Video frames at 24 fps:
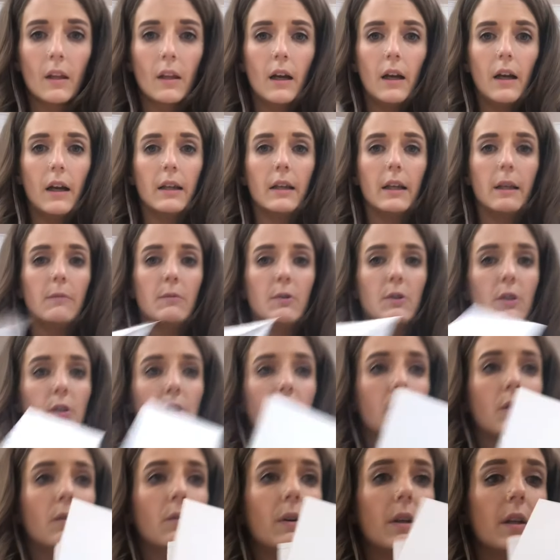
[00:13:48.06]
And I'm
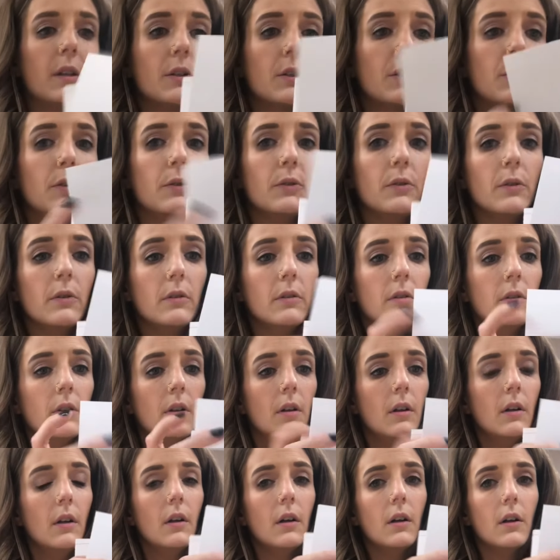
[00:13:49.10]
just going to
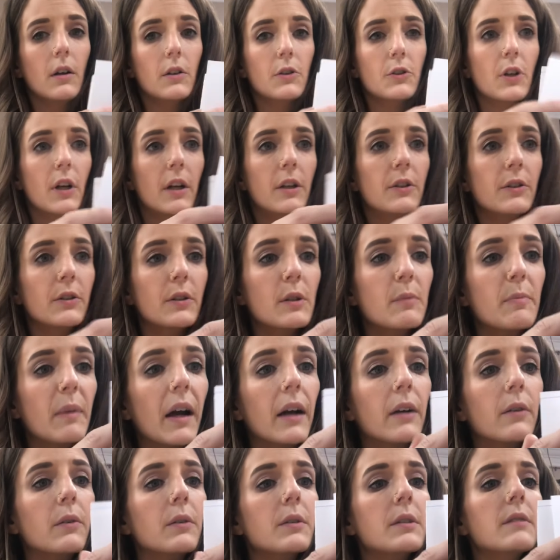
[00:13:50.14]
try and do this
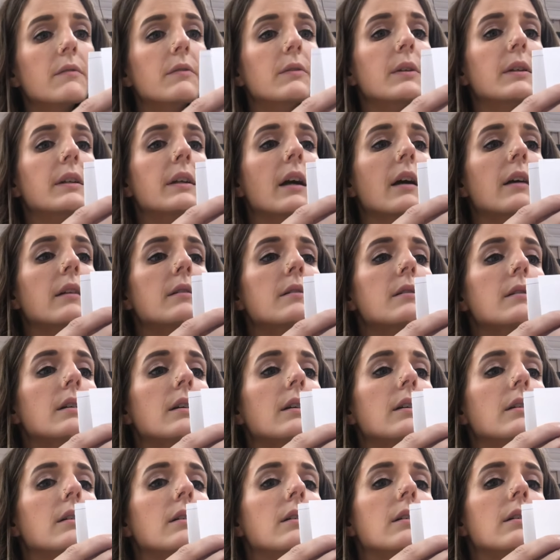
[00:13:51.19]
backwards even though I can't
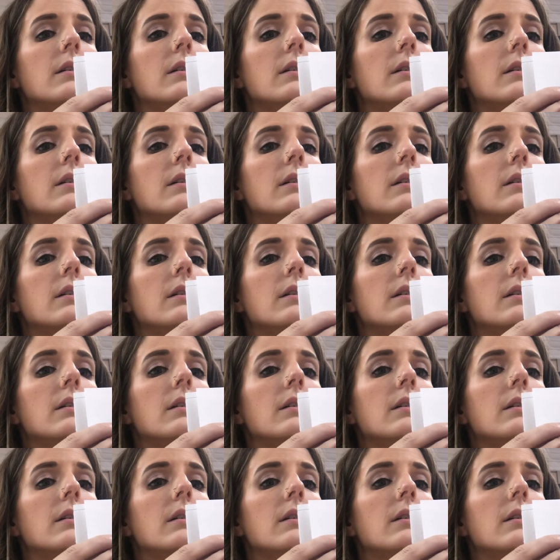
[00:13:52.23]
see.